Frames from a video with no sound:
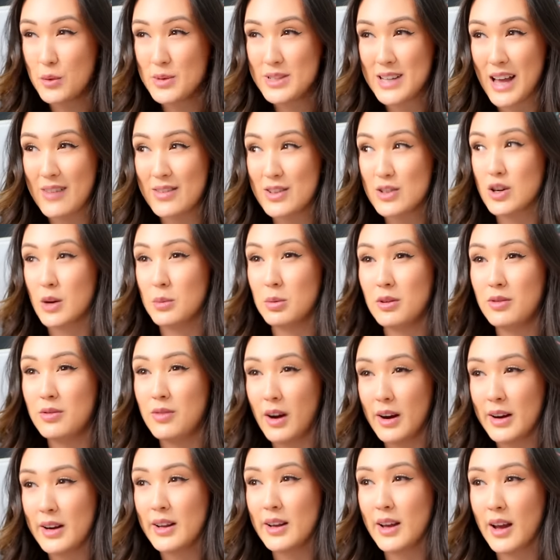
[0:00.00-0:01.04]
was having trouble
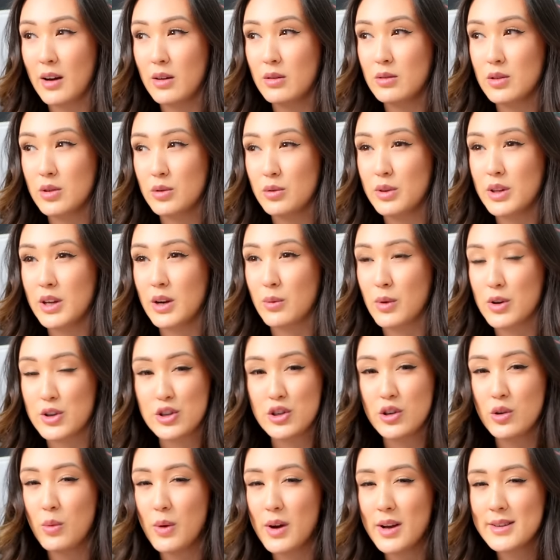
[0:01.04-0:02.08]
finding out who the
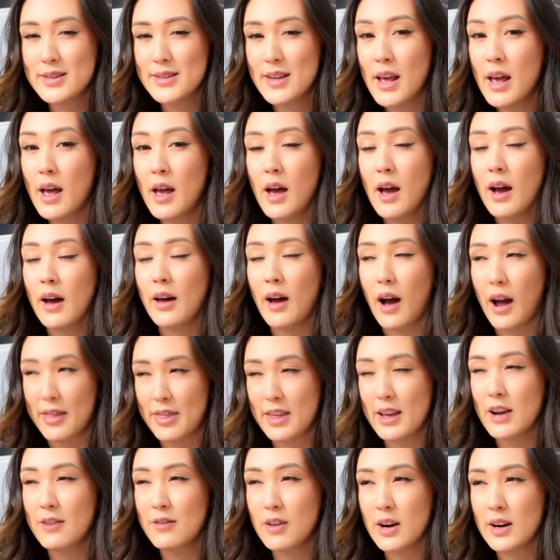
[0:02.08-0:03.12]
original was. I
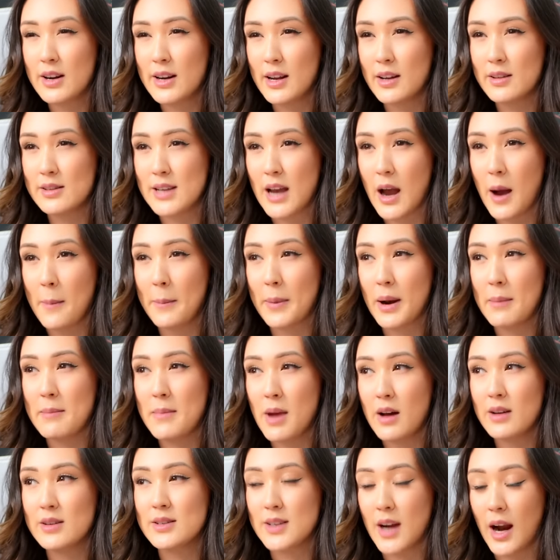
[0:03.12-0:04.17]
think I've got it nailed down, but I'm
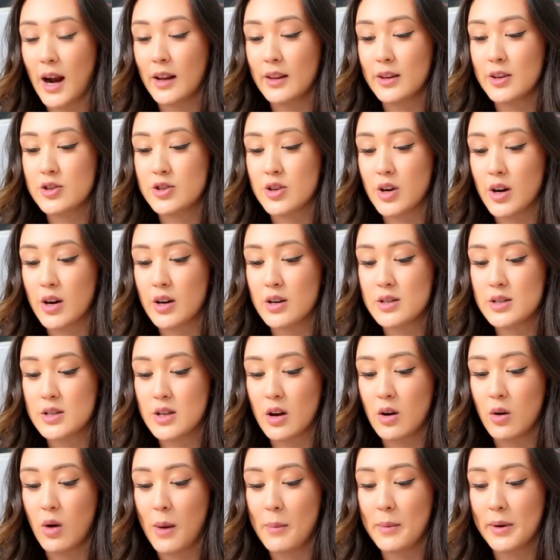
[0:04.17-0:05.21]
not entirely sure.
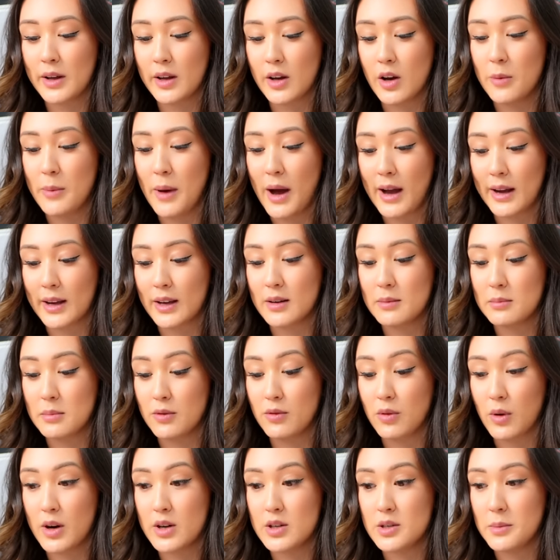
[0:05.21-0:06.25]
So I'm gonna go back, and
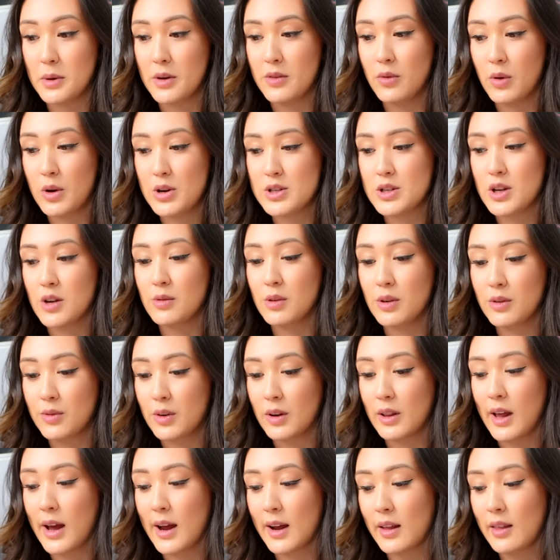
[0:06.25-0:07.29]
before I do my voice over for
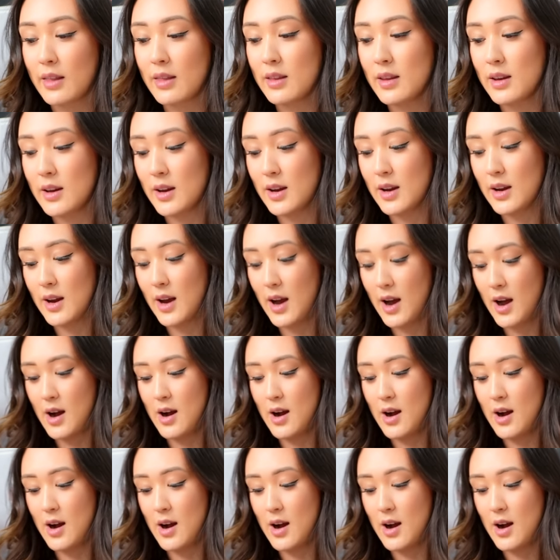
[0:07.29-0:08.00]
like the